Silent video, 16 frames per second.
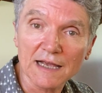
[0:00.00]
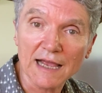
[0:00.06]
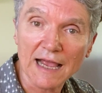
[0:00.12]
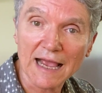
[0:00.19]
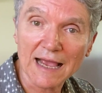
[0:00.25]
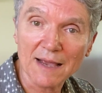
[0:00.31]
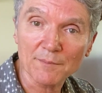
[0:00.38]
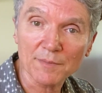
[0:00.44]

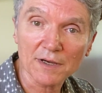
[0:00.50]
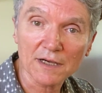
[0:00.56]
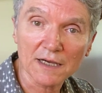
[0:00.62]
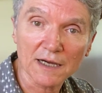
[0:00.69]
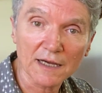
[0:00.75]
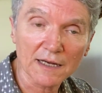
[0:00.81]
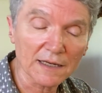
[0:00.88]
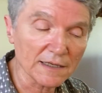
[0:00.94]
amber
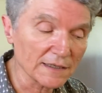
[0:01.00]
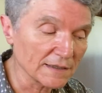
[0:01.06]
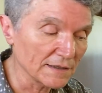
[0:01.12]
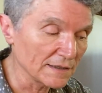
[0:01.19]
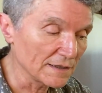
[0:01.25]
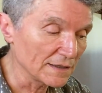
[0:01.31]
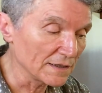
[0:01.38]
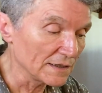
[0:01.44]
color.
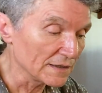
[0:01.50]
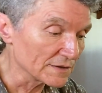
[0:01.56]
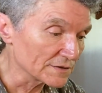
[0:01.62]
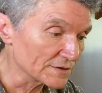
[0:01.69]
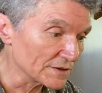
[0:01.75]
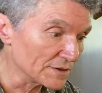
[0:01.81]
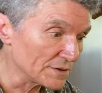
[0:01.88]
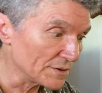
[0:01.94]

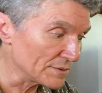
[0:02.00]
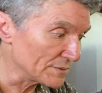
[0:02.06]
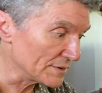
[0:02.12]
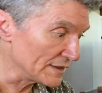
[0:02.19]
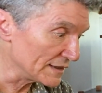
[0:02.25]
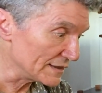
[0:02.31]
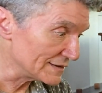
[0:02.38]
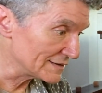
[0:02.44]
So
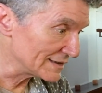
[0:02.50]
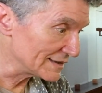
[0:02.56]
this